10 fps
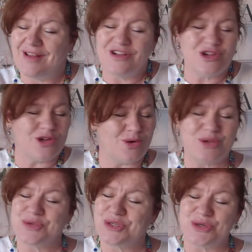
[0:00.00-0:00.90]
Sure,
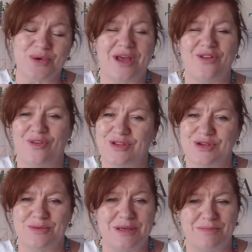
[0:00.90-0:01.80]
you're still going
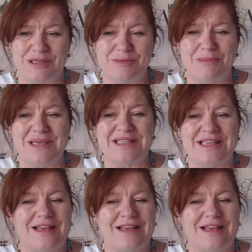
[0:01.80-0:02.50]
to be missing